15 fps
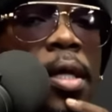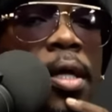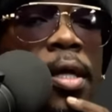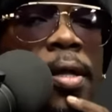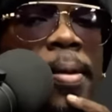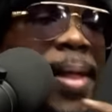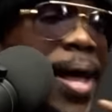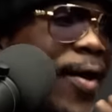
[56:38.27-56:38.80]

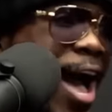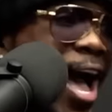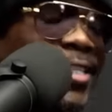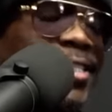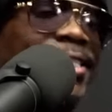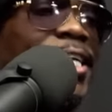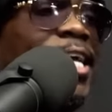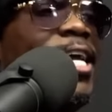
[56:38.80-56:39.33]
Now, I
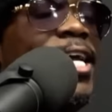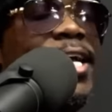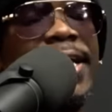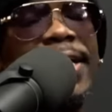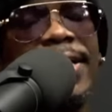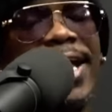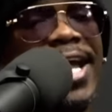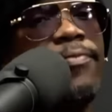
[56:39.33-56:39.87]
seen
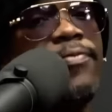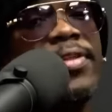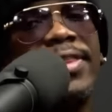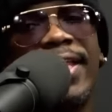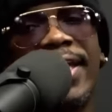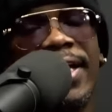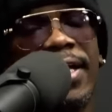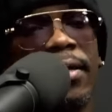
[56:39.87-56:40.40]

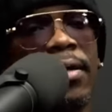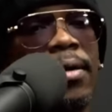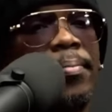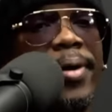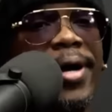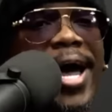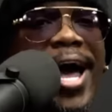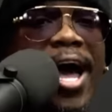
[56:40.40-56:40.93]
everything,
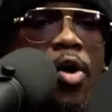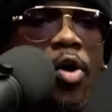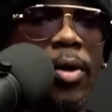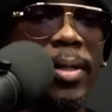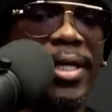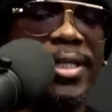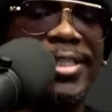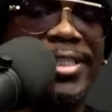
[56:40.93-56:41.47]
but I
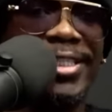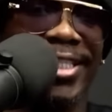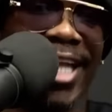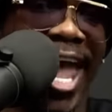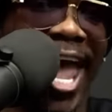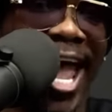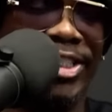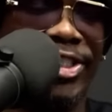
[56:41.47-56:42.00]
only
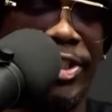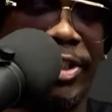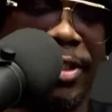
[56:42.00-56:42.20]
snatched